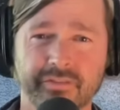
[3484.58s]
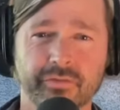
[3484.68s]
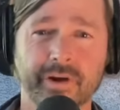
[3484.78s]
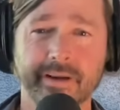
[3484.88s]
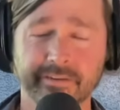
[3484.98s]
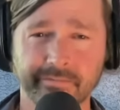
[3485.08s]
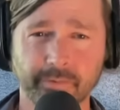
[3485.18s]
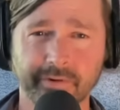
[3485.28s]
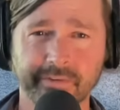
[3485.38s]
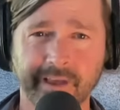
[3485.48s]
trying to
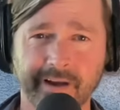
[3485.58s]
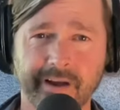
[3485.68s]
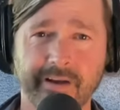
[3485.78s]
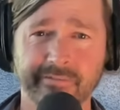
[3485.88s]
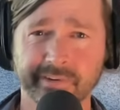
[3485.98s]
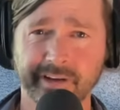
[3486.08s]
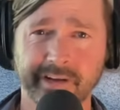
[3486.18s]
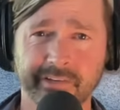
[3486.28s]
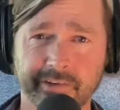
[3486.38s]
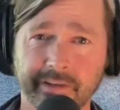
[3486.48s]
force that
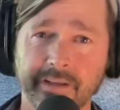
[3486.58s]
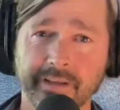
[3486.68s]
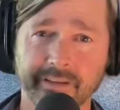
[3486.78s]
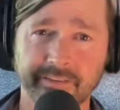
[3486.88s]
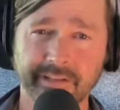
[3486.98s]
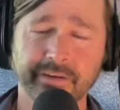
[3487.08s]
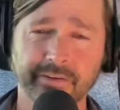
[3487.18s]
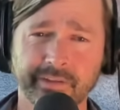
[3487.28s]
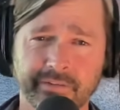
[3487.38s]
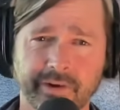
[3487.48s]
confrontation. He's
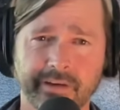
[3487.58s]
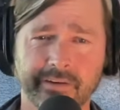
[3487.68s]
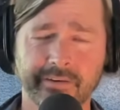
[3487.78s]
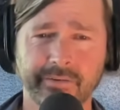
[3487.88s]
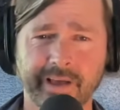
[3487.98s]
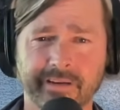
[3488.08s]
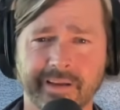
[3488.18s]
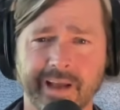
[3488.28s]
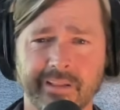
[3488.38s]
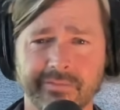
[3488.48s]
clearly trying to do that in
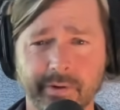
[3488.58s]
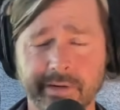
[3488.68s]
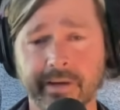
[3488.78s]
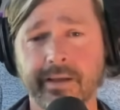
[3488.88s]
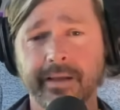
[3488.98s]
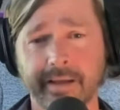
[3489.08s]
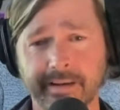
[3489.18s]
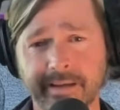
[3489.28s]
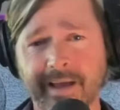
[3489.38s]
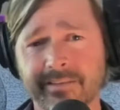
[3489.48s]
California, and
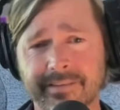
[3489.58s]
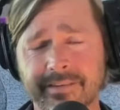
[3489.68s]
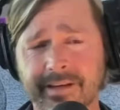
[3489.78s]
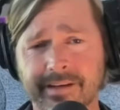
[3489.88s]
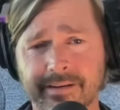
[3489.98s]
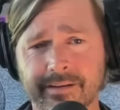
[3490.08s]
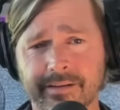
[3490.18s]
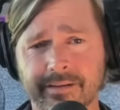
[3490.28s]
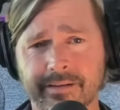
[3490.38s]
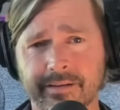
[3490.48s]
he hasn't done it
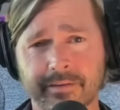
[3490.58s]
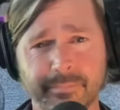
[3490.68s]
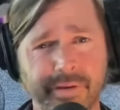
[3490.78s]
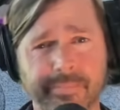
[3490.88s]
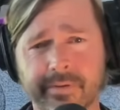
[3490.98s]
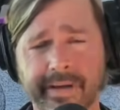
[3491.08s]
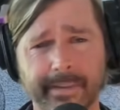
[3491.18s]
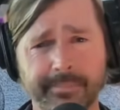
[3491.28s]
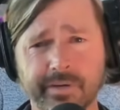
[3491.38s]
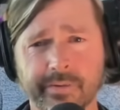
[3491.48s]
because people are hip
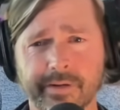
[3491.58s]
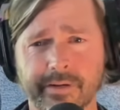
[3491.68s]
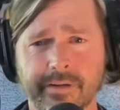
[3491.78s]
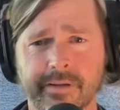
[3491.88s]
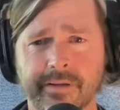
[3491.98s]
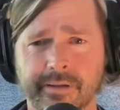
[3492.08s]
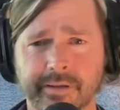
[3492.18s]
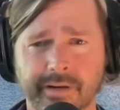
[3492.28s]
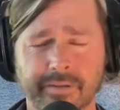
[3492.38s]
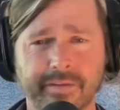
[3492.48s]
to it.
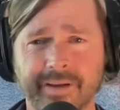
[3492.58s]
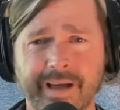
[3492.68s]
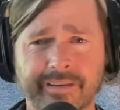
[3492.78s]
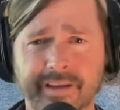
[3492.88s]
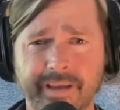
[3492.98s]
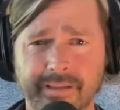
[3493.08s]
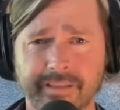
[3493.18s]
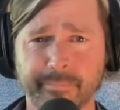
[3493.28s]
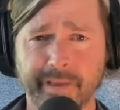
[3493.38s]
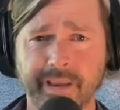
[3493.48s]
They're not taking the
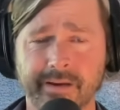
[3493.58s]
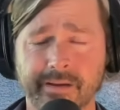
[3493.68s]
bait,